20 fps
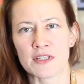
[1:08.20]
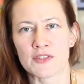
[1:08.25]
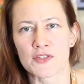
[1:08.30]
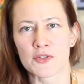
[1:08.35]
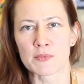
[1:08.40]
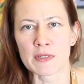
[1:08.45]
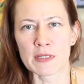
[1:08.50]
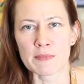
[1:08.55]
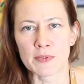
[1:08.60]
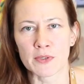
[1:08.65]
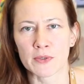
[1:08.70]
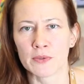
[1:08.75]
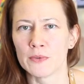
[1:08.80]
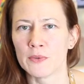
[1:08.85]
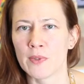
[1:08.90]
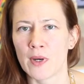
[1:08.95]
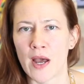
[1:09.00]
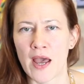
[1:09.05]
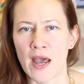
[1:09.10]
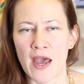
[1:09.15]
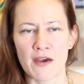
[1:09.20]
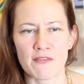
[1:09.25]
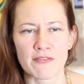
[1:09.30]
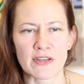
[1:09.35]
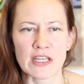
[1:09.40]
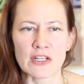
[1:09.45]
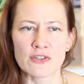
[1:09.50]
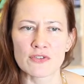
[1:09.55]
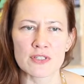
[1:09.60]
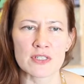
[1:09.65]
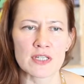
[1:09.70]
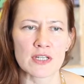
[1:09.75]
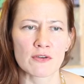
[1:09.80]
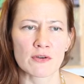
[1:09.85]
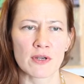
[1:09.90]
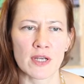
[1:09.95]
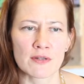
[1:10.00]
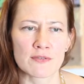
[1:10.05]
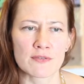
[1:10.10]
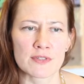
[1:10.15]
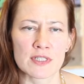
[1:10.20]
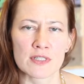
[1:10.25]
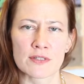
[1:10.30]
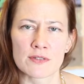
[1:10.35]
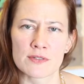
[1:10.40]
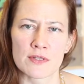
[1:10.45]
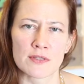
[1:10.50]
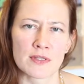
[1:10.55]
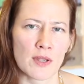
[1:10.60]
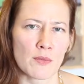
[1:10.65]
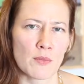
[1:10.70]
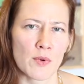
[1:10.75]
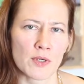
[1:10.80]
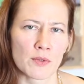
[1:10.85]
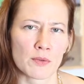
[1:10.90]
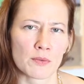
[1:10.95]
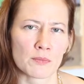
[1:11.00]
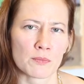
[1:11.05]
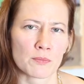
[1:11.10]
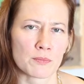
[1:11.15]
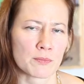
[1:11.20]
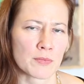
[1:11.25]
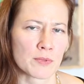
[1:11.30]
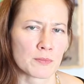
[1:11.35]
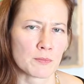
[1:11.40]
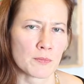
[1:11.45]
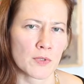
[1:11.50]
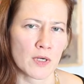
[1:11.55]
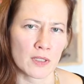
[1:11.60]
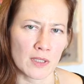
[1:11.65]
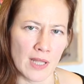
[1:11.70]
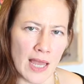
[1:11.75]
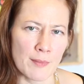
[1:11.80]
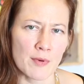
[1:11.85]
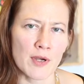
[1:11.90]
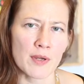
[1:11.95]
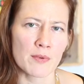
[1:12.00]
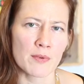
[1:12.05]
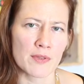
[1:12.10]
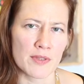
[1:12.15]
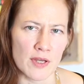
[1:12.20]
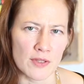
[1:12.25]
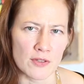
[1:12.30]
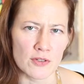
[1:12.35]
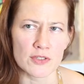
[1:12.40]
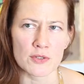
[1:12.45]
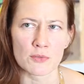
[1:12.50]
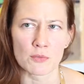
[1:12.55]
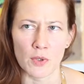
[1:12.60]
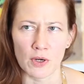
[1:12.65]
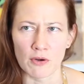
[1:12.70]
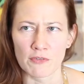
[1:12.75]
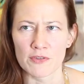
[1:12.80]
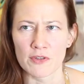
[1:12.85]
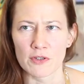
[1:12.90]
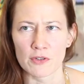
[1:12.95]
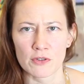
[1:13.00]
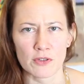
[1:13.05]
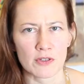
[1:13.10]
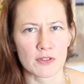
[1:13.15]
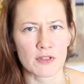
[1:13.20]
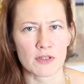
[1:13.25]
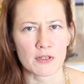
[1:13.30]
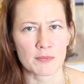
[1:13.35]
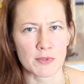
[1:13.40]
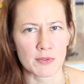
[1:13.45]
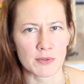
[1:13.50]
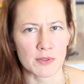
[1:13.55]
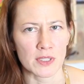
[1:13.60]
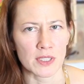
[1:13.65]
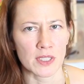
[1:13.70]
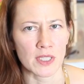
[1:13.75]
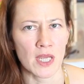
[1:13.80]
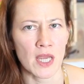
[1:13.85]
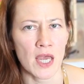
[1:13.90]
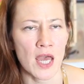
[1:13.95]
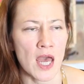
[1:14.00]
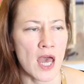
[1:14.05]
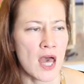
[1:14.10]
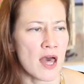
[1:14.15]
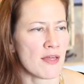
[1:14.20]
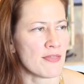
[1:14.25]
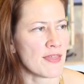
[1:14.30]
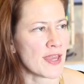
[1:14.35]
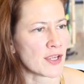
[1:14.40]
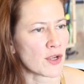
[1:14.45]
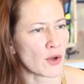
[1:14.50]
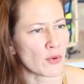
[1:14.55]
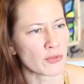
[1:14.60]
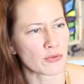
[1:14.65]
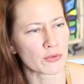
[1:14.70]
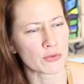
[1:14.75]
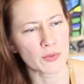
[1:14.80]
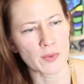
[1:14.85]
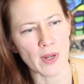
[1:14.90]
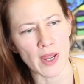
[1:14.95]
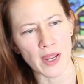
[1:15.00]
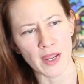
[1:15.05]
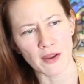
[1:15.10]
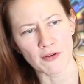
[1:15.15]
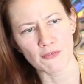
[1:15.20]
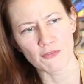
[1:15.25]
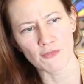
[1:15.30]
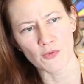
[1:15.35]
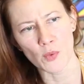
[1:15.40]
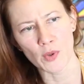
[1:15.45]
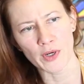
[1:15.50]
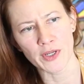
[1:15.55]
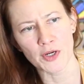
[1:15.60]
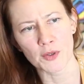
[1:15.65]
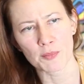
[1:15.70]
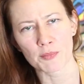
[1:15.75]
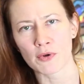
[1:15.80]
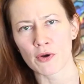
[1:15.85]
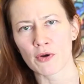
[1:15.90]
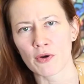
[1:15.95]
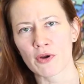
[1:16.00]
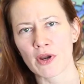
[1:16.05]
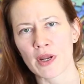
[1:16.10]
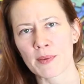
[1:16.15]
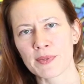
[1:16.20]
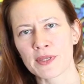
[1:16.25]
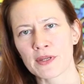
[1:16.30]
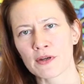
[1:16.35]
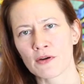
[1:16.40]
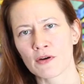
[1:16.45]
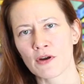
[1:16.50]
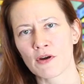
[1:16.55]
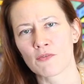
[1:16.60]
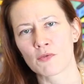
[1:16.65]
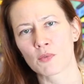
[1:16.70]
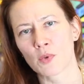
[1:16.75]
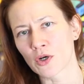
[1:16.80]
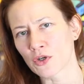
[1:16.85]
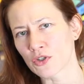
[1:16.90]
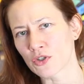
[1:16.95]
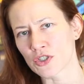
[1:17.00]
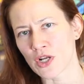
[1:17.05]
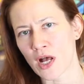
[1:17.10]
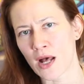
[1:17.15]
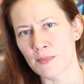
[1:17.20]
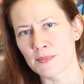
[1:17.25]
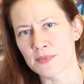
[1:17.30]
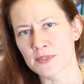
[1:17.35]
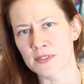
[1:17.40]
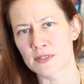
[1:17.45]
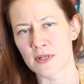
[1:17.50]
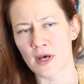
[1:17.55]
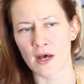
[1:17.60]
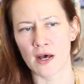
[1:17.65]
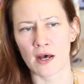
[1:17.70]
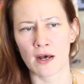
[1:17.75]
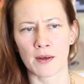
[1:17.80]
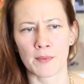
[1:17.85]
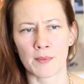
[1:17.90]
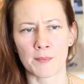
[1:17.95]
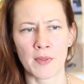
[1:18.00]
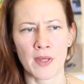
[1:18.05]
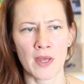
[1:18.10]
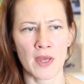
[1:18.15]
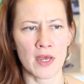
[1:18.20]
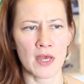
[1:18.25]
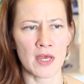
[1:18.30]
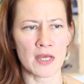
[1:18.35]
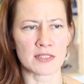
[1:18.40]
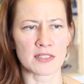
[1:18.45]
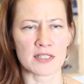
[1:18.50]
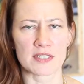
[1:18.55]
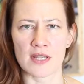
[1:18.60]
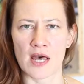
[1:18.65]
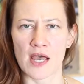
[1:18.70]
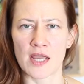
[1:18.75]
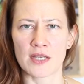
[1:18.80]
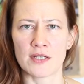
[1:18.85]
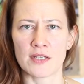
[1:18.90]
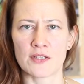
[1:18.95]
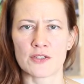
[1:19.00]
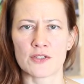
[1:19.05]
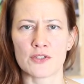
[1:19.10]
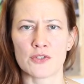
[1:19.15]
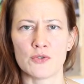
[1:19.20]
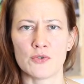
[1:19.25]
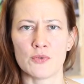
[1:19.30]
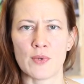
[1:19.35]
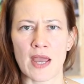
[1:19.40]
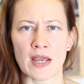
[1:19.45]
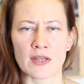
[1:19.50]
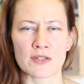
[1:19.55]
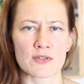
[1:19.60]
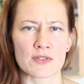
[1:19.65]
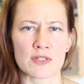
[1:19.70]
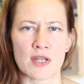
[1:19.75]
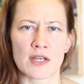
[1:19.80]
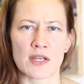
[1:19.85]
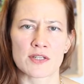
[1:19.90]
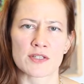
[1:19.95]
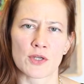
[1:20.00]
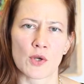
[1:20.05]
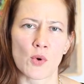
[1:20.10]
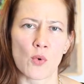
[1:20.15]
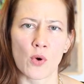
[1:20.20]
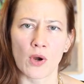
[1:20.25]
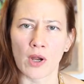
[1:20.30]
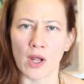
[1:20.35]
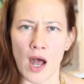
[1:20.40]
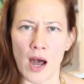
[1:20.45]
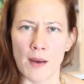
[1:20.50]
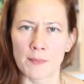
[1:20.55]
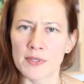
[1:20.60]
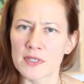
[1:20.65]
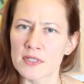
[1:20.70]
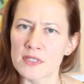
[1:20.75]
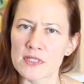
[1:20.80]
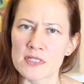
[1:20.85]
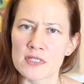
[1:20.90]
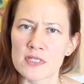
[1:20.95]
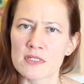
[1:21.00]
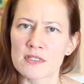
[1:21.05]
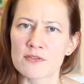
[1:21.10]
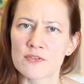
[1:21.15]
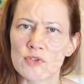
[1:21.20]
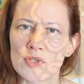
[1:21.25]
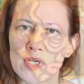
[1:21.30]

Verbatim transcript: These are people who have interesting creative skills that they want to collaborate with others and work for the good of the community. They go through a four-year program here of workshops uh, designed to exercise the core competencies of